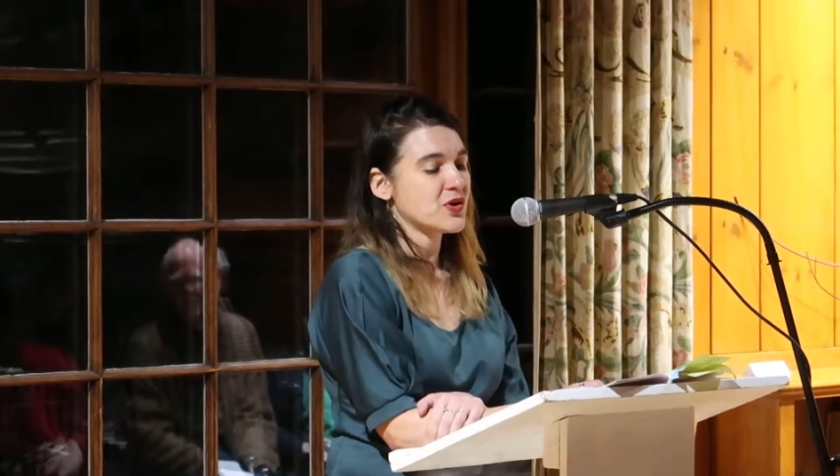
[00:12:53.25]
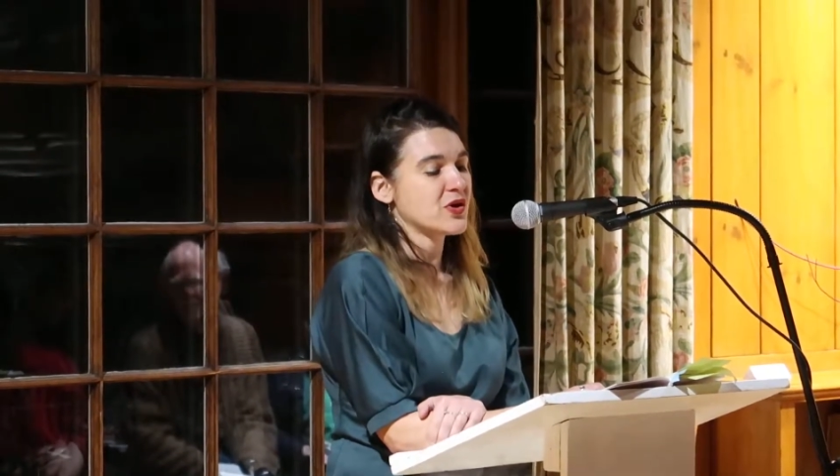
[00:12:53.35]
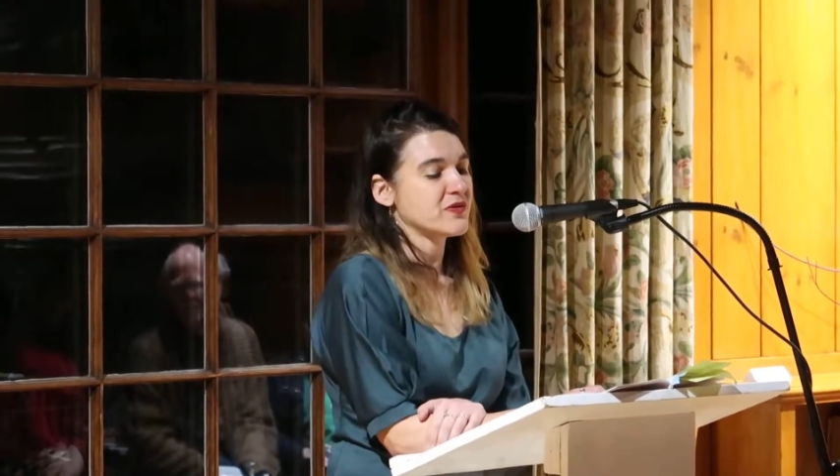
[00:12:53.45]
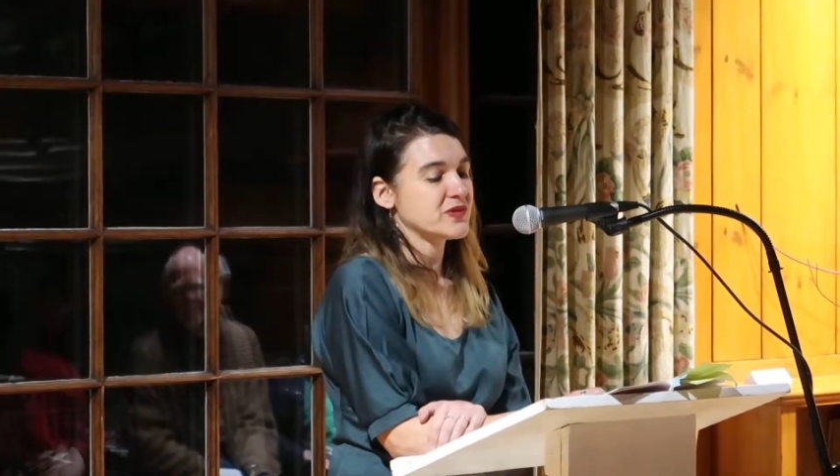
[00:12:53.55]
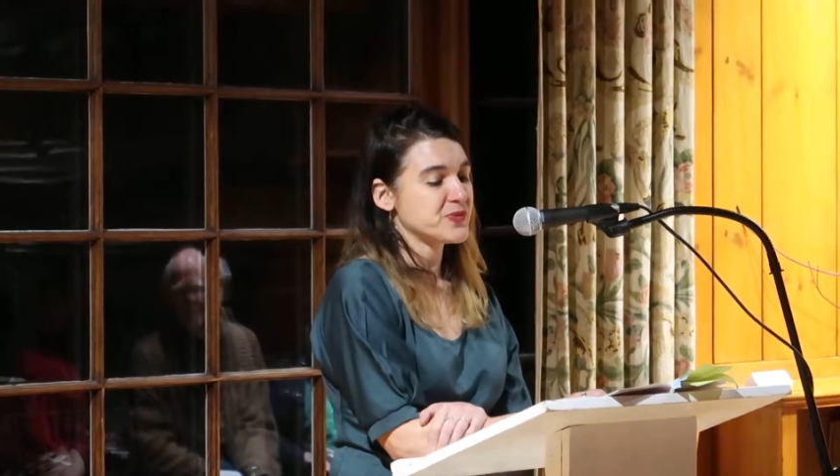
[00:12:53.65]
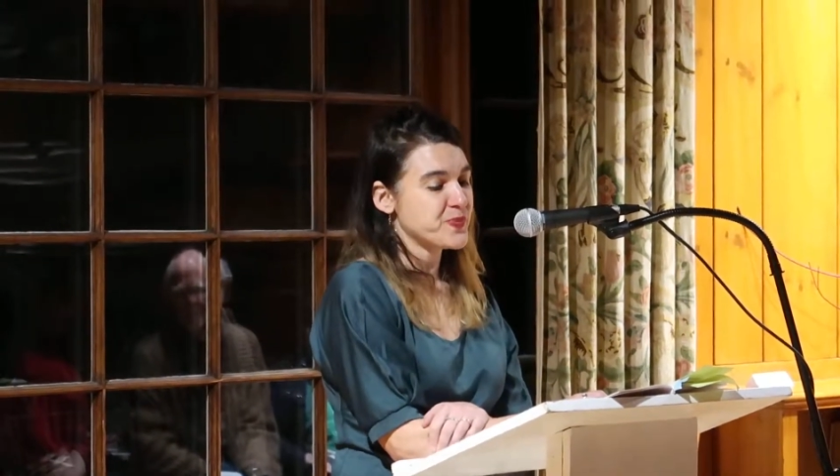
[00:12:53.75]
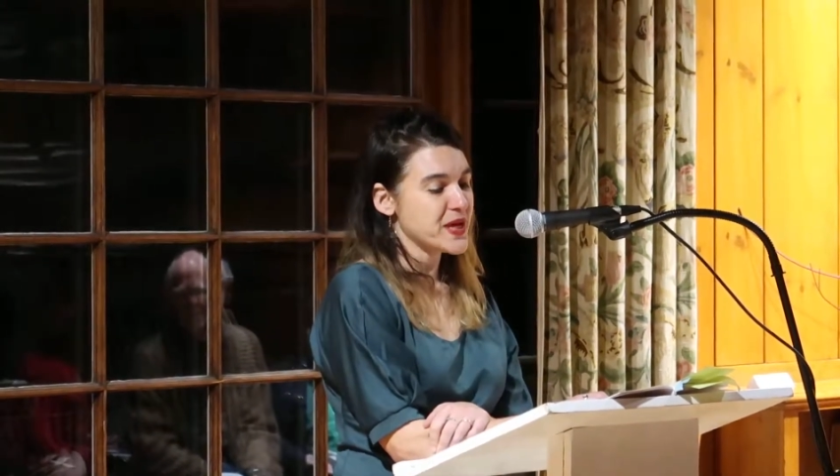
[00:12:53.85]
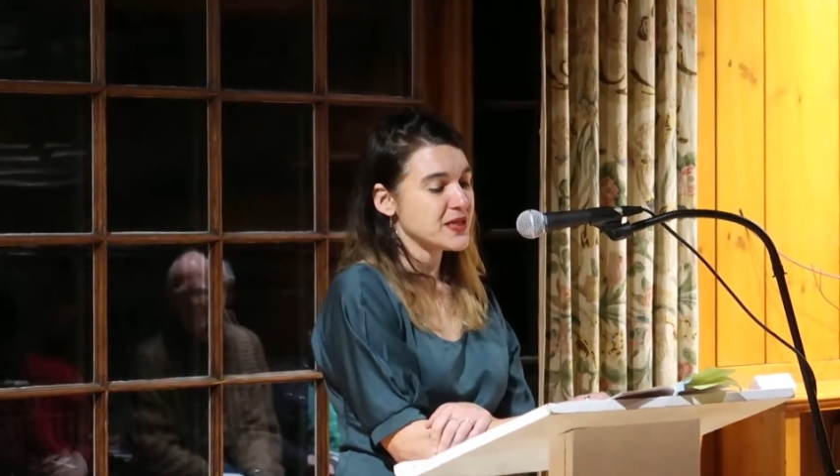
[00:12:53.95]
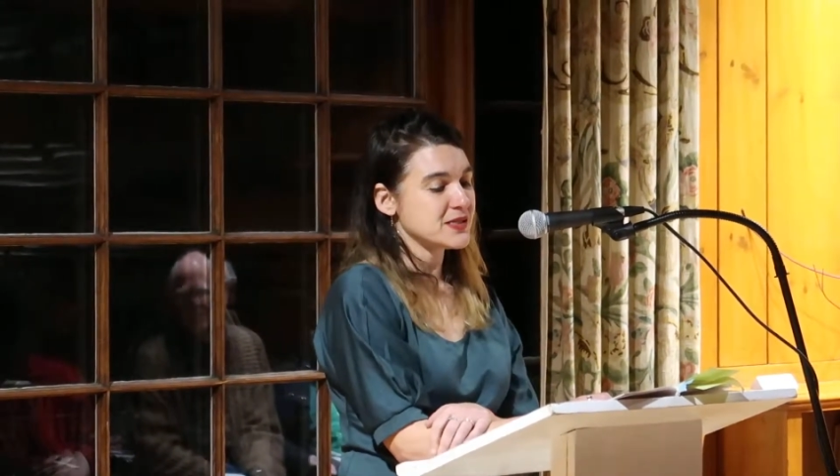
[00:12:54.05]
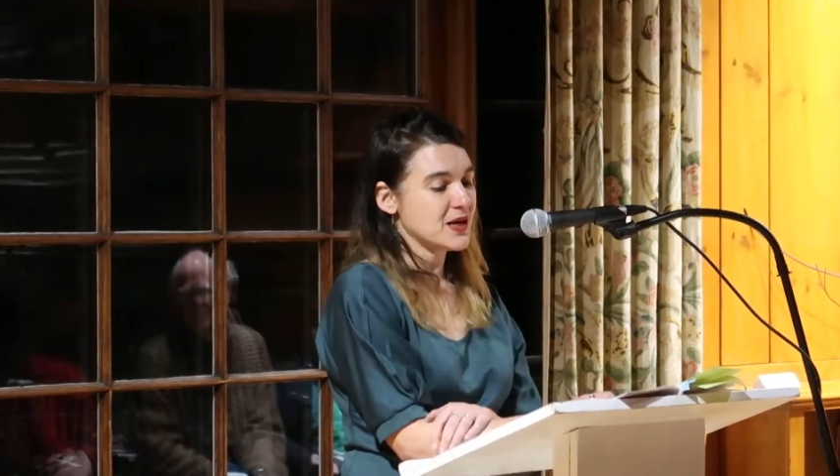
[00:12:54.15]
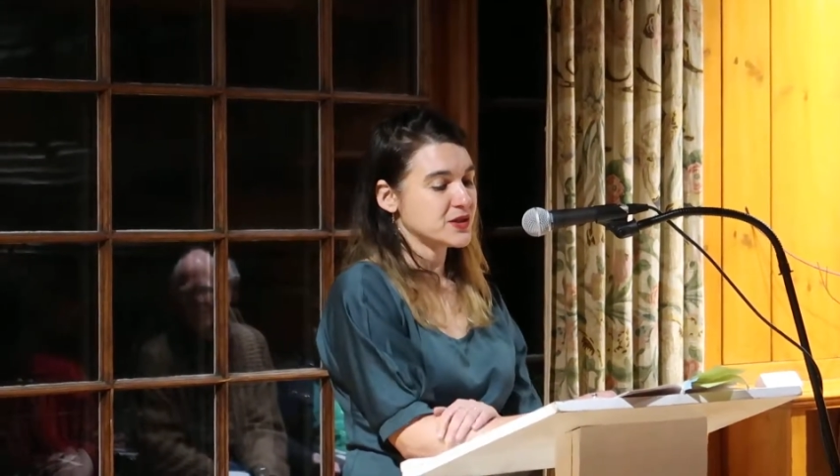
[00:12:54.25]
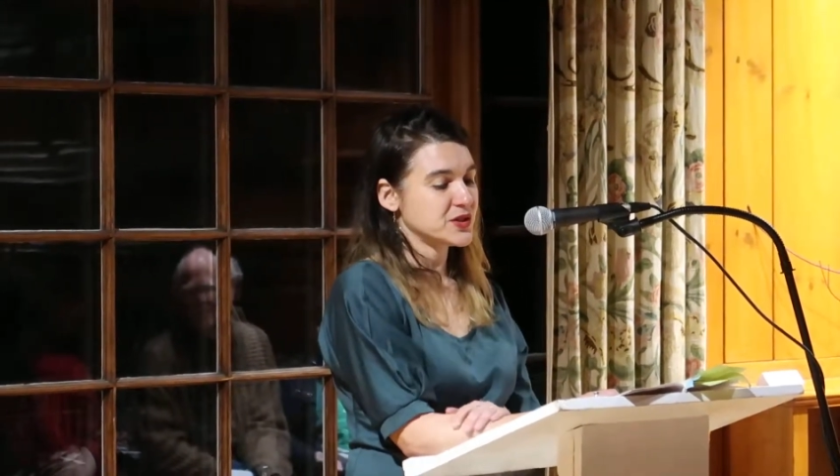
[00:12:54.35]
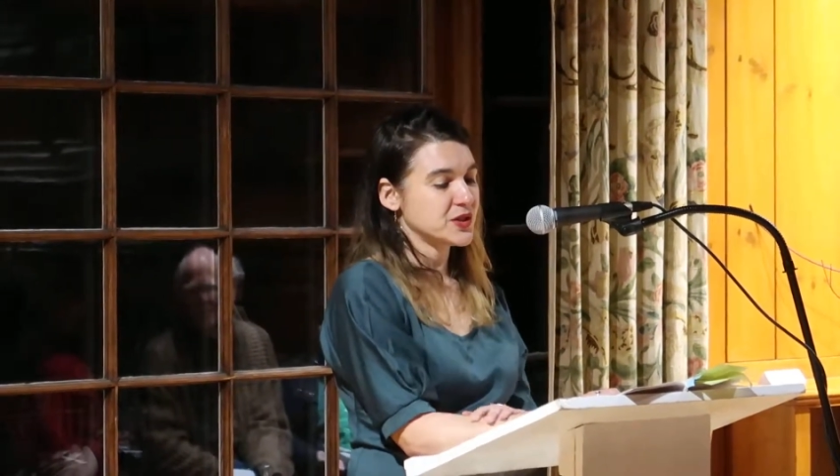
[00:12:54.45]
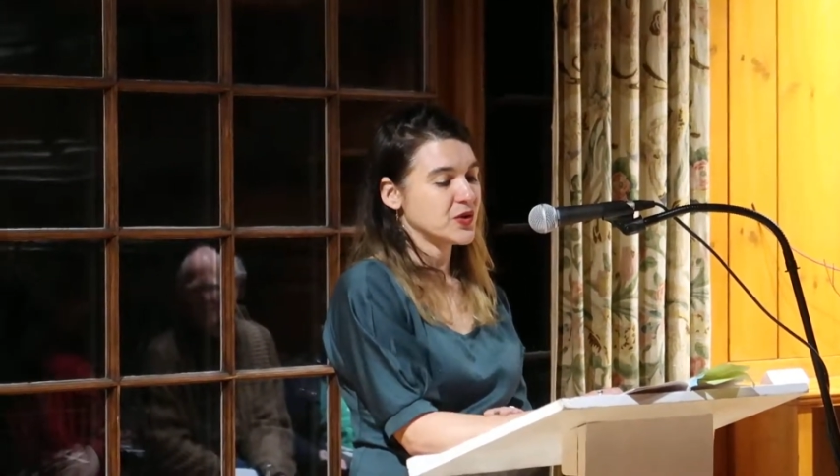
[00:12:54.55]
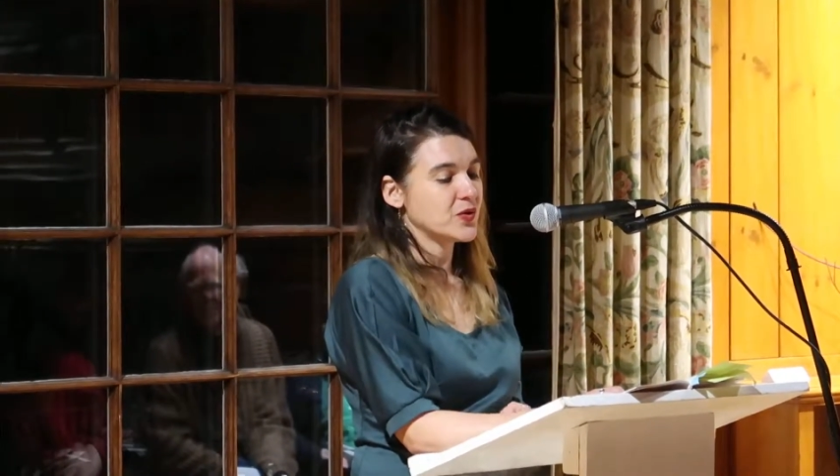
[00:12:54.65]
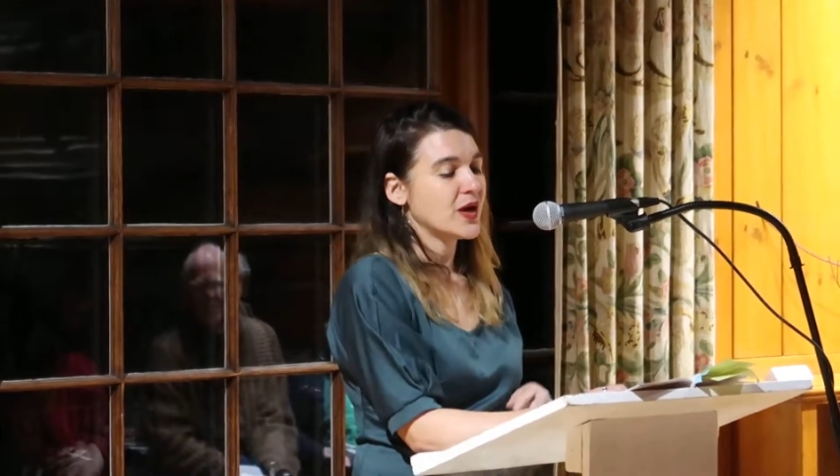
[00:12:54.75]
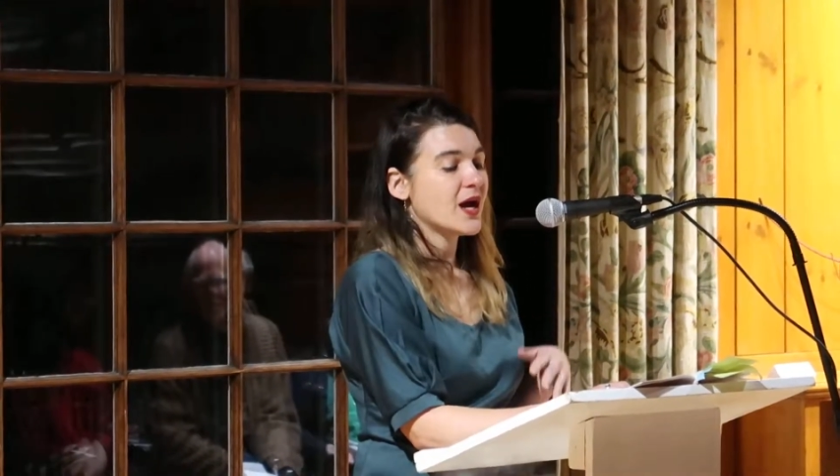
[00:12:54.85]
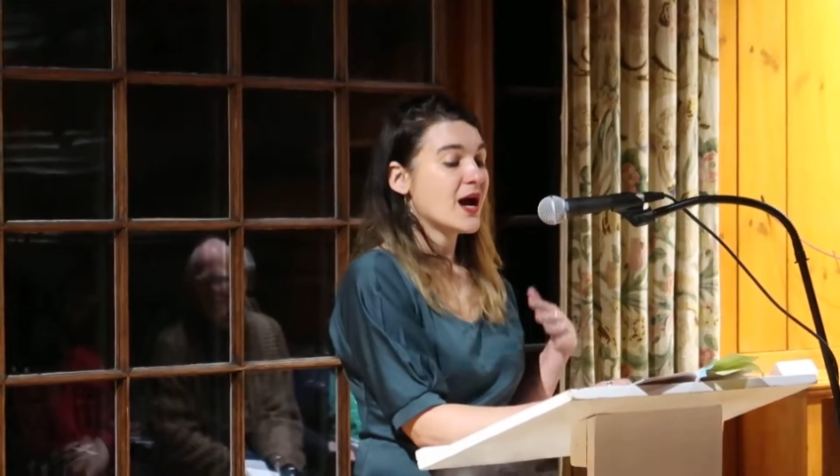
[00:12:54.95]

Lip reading: dark of space onto you,